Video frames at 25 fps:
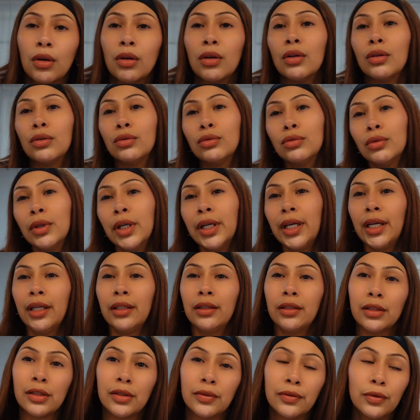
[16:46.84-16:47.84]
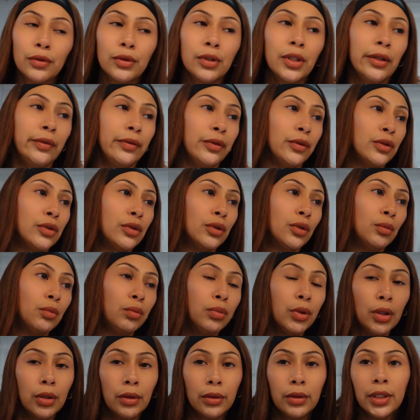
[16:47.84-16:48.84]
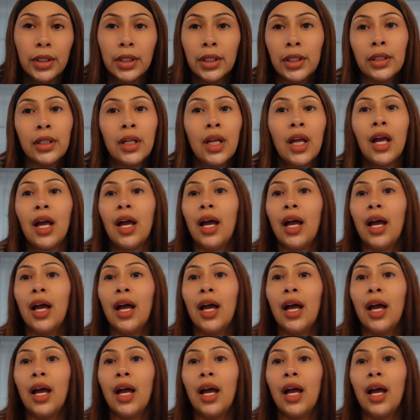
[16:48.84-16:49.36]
or oh, I ate this food, I feel so bloated,